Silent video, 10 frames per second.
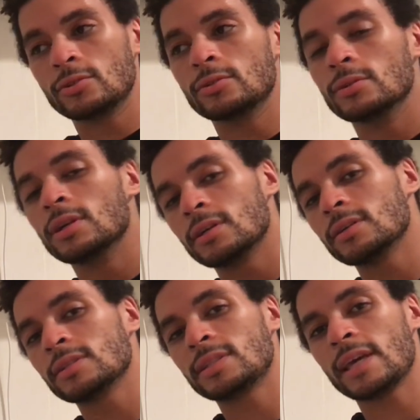you know,
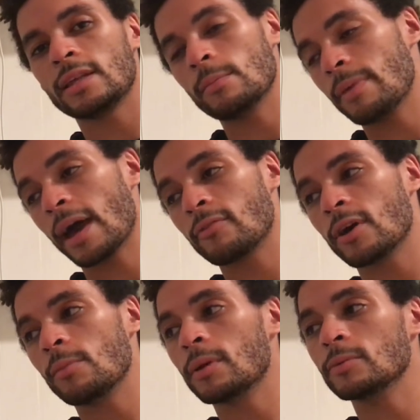stay in the
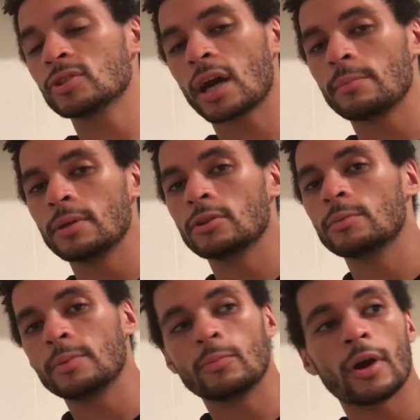background, but I'm gonna try to be a
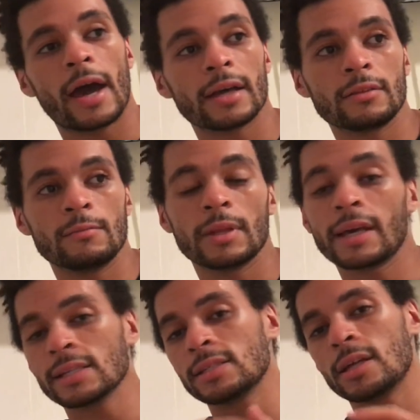little bit more active. But
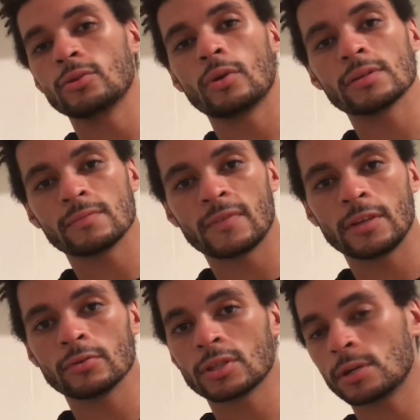like I said, I do have some
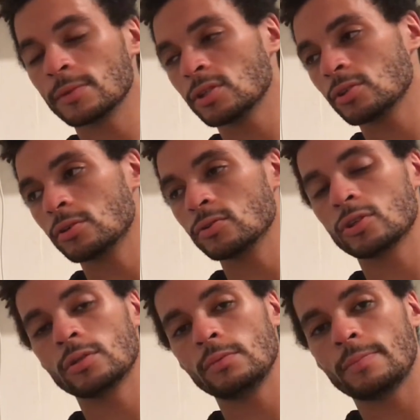videos coming, so it's
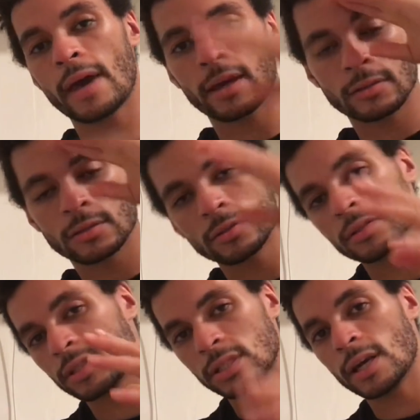good to be back.
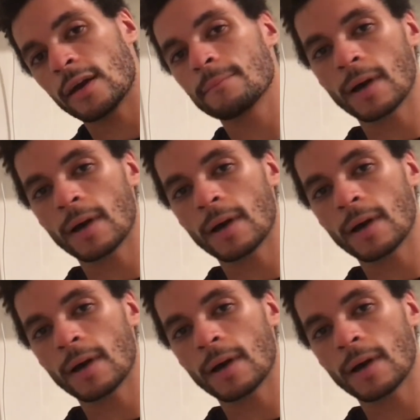See ya.